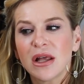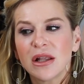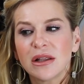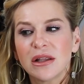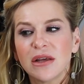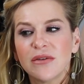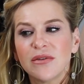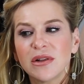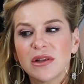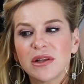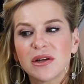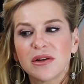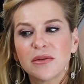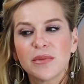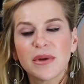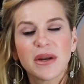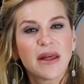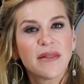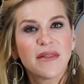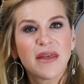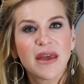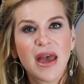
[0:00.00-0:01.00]
Leave a little bit
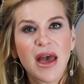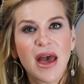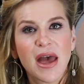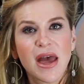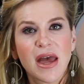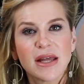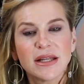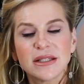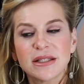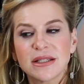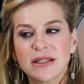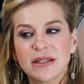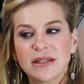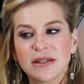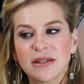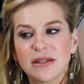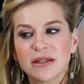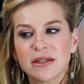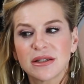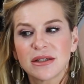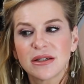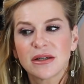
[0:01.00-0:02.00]
at the ends
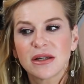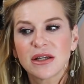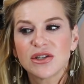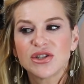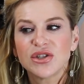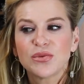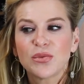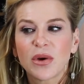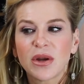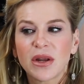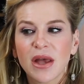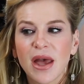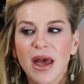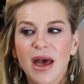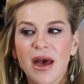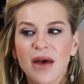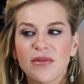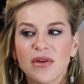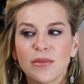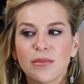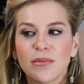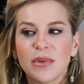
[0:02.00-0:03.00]
because you want to
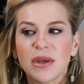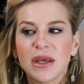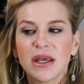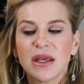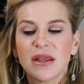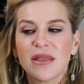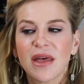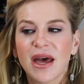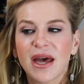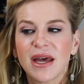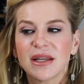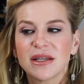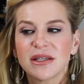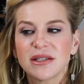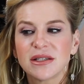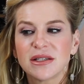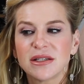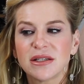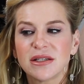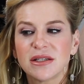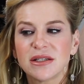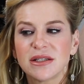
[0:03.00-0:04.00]
have it be that
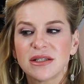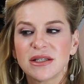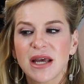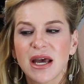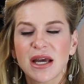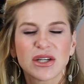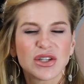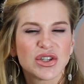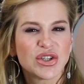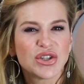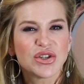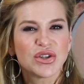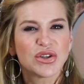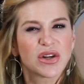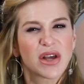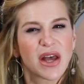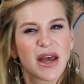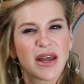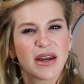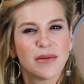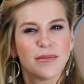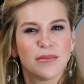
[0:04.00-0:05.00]
textured
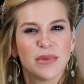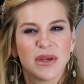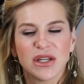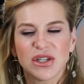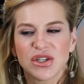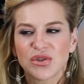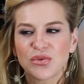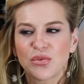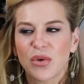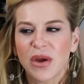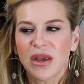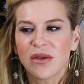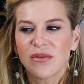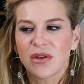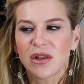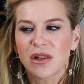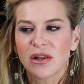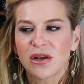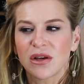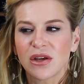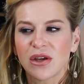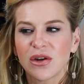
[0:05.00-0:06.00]
kind of beach wavy
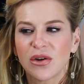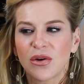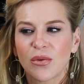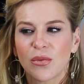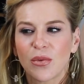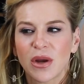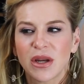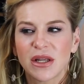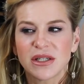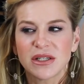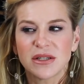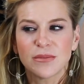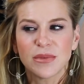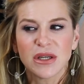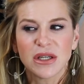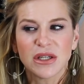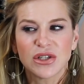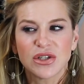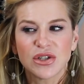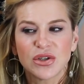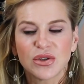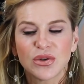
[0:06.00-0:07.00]
look. You don't want it to be
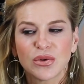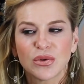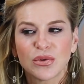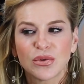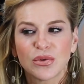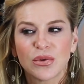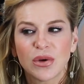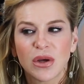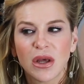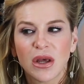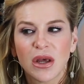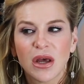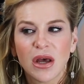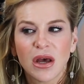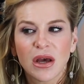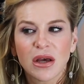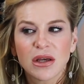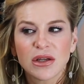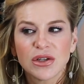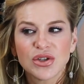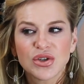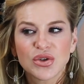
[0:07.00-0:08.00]
too
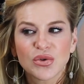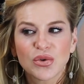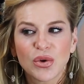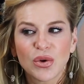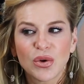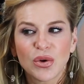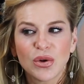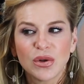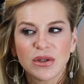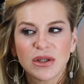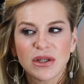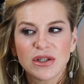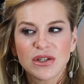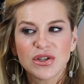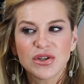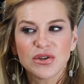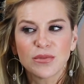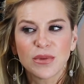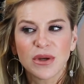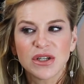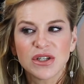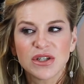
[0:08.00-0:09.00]
controlled and
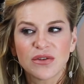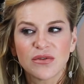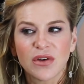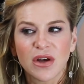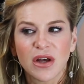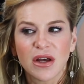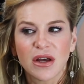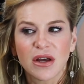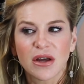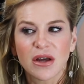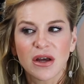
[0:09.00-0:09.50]
too much of a